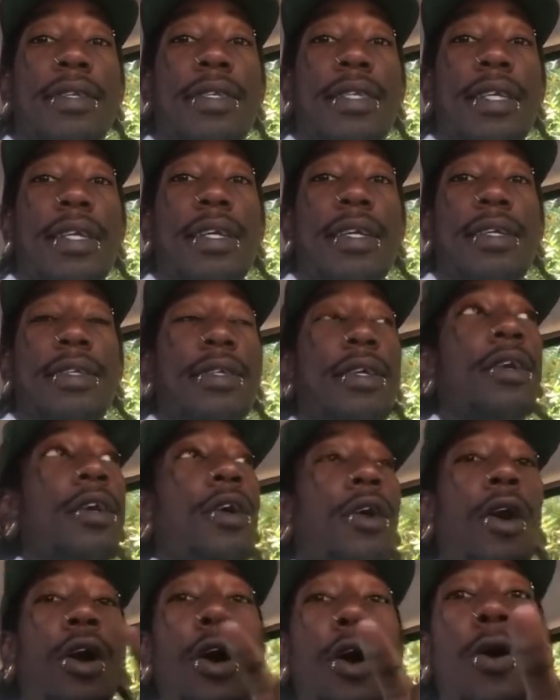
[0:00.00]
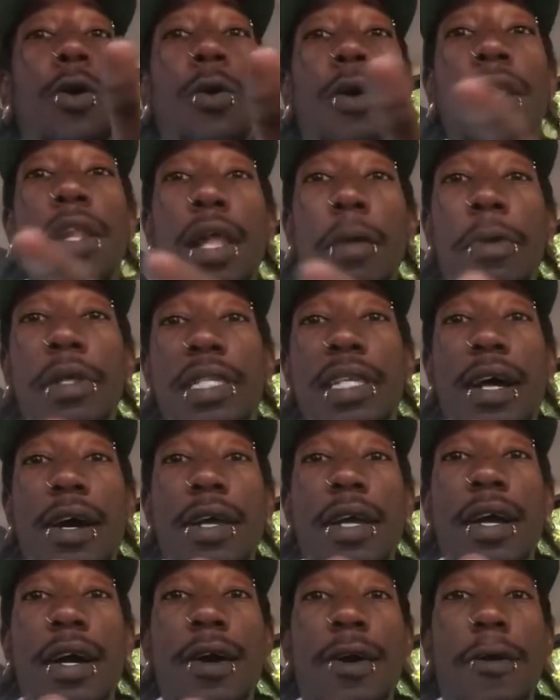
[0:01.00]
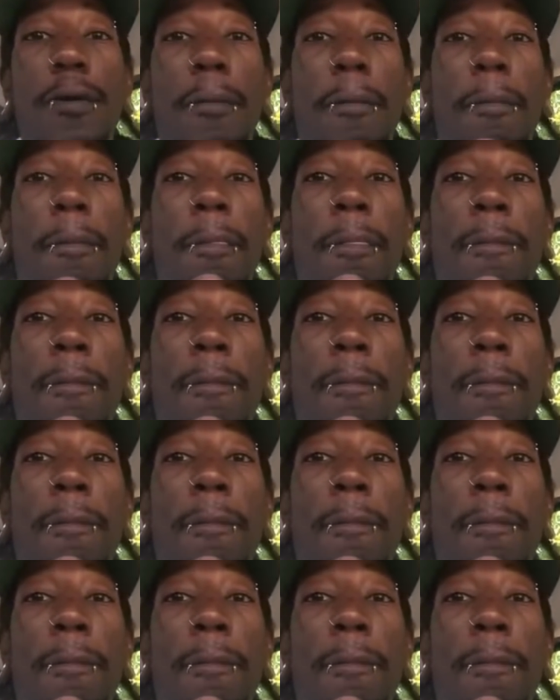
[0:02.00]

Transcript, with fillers: the scenes. Oh, let me tell y'all.